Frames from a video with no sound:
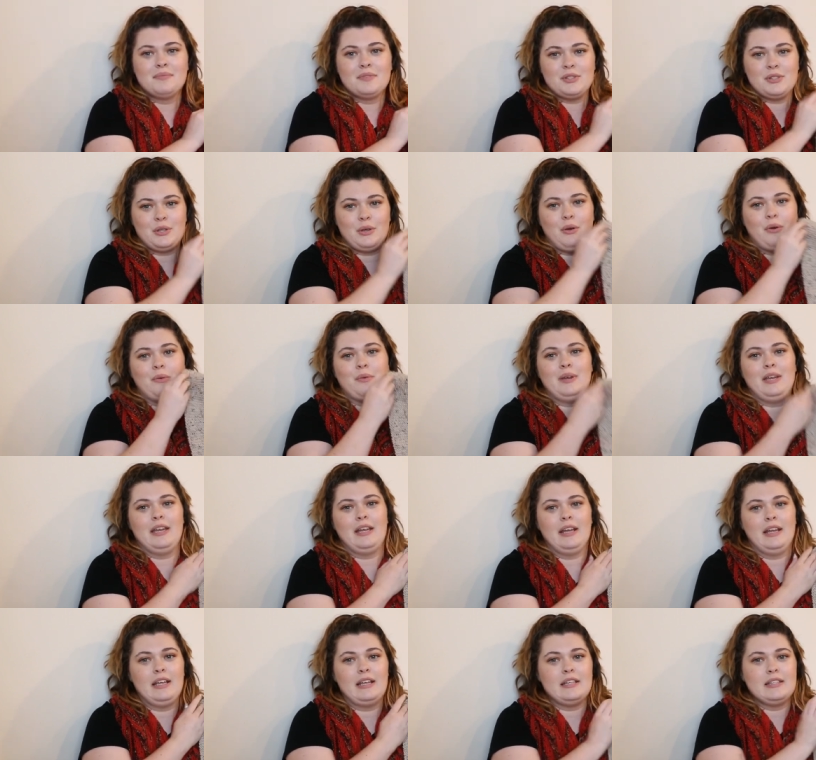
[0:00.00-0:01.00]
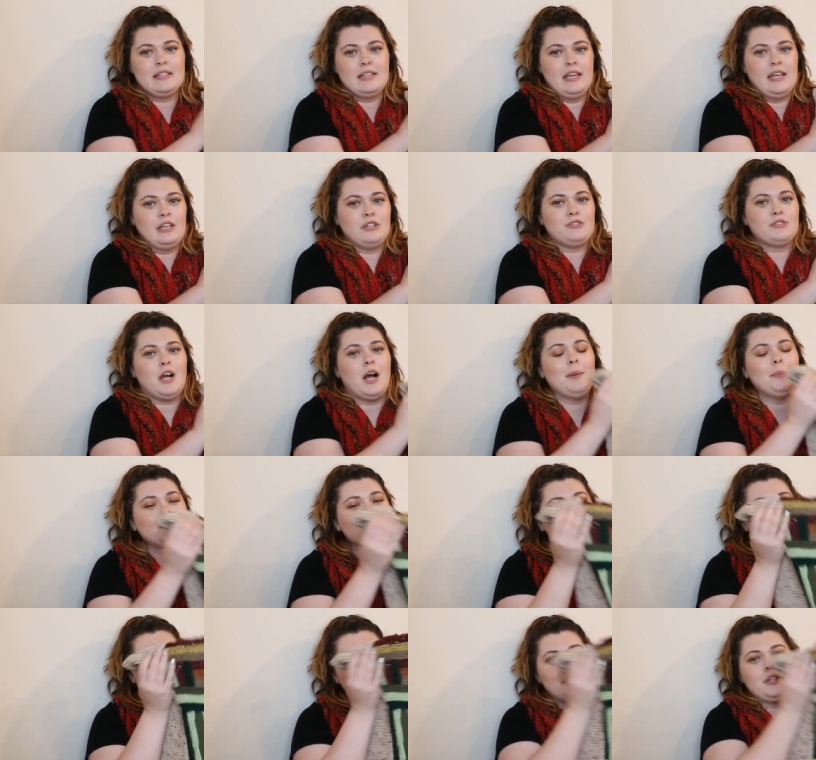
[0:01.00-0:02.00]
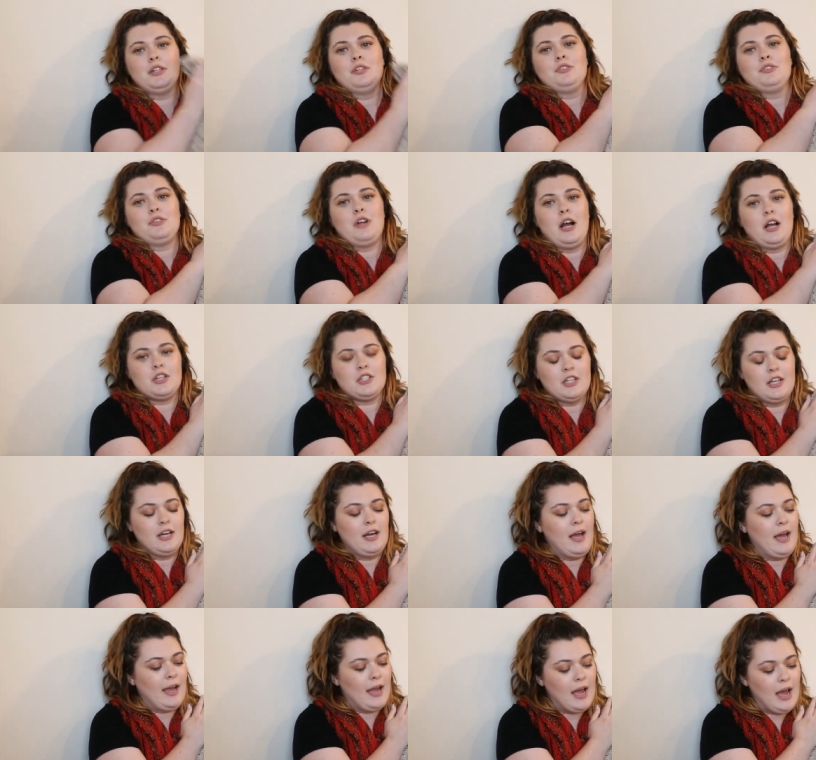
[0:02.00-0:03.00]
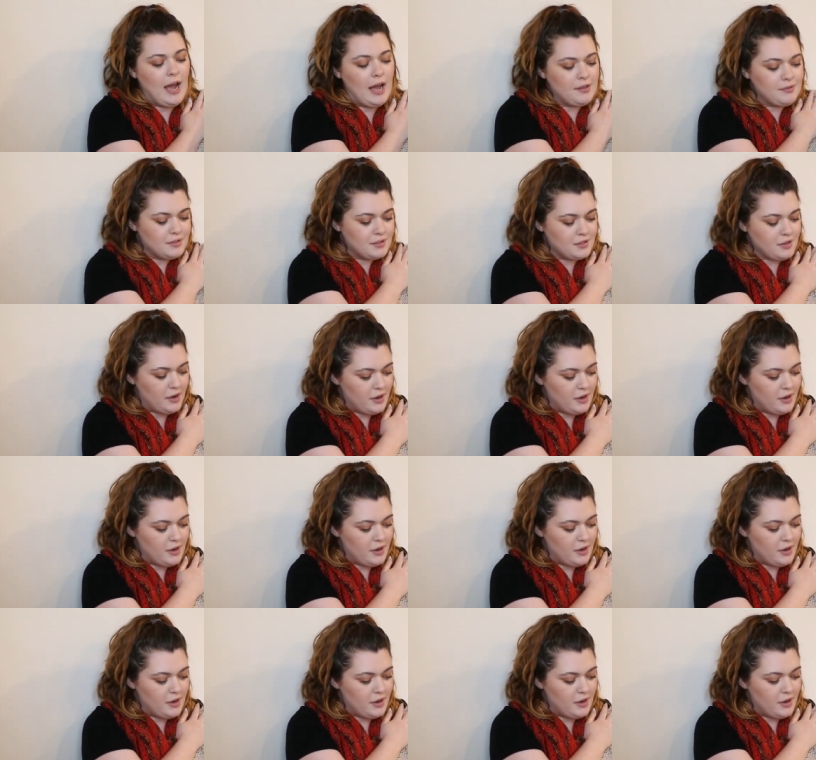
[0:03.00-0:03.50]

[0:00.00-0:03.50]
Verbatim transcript: So it is a drop shoulder construction. I've